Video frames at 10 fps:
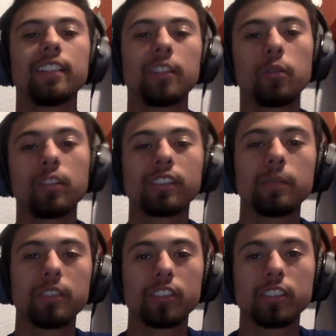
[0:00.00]
Yo, what is up
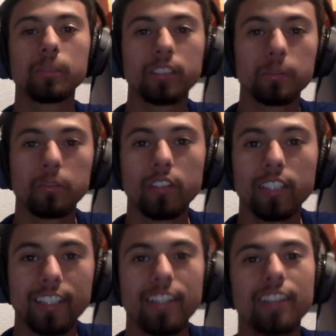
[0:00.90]
YouTube? It's your boy
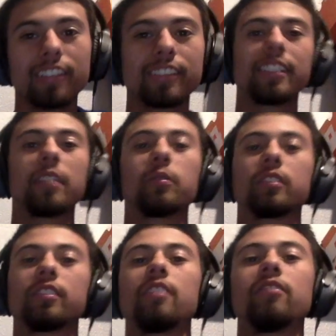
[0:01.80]
Chaotic again with
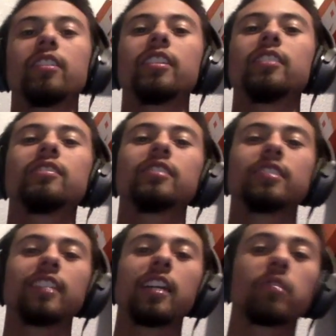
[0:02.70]
another video.
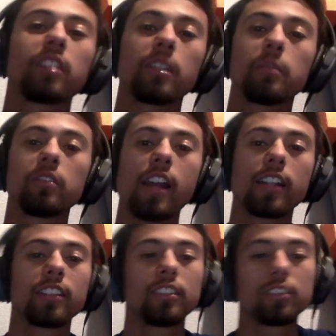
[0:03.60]
Today we're gonna be
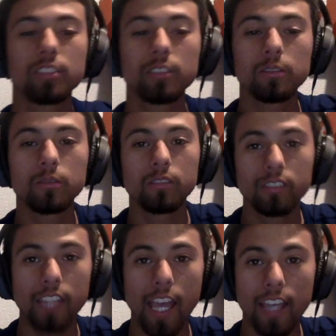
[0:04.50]
reacting to
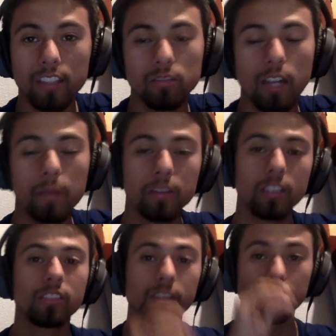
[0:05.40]
Dax Rap
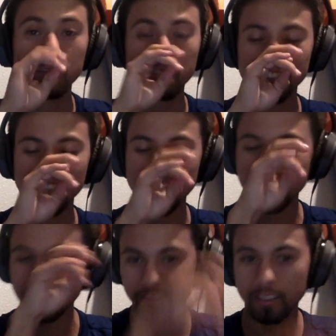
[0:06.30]
God 2
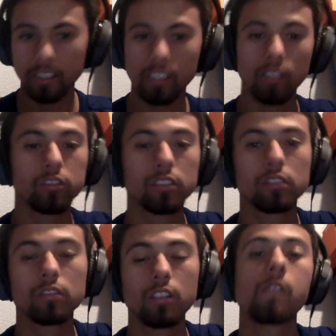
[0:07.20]
Freestyle
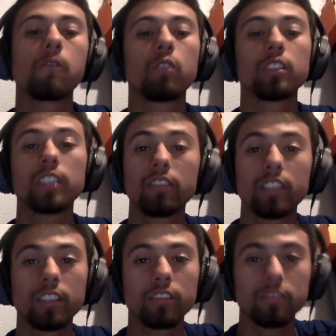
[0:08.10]
official one take
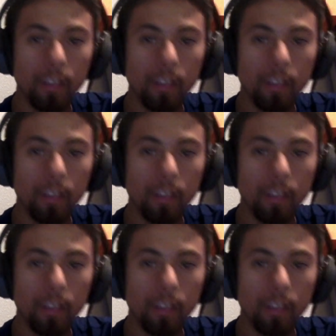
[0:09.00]
video.